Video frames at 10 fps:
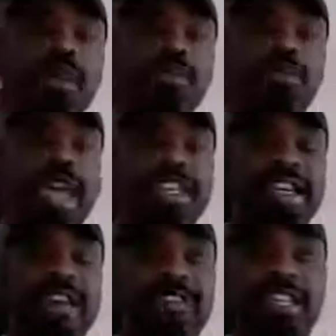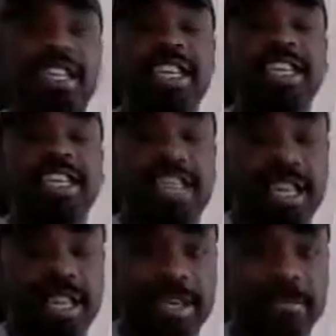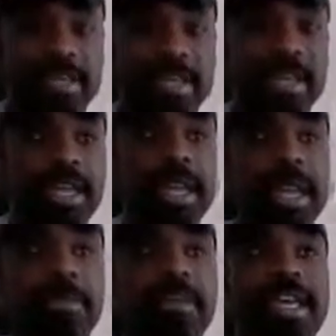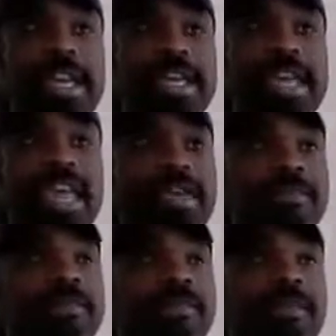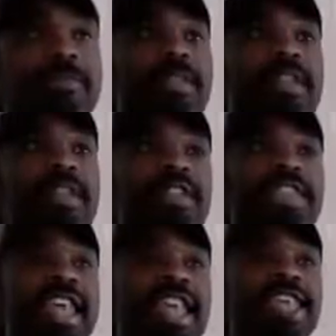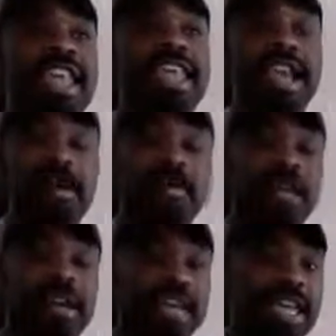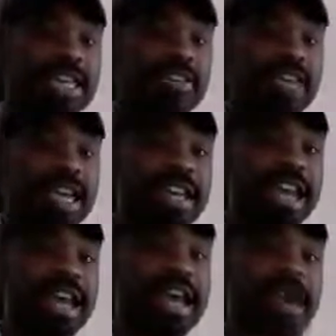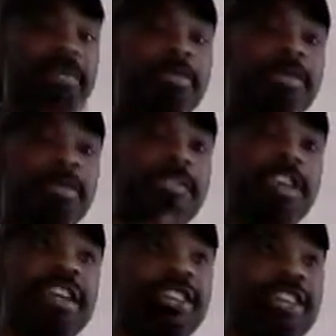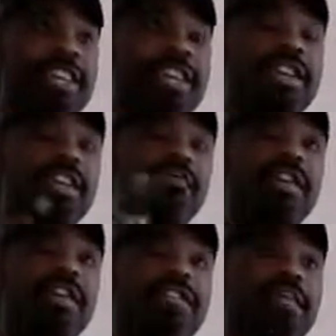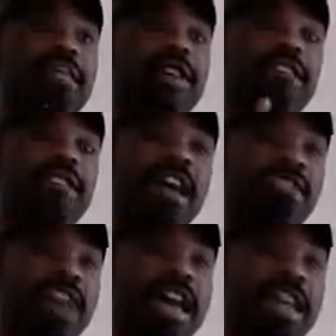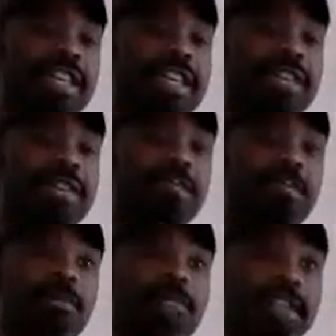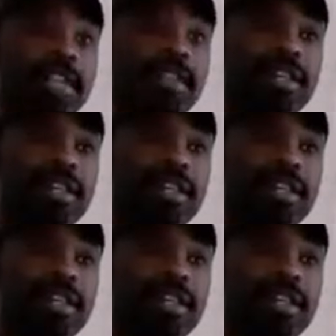way back down to the easy setting. And I played that game from that day that I bought it, that evening, that night, and I remember finishing it roughly about 5 o'clock in the morning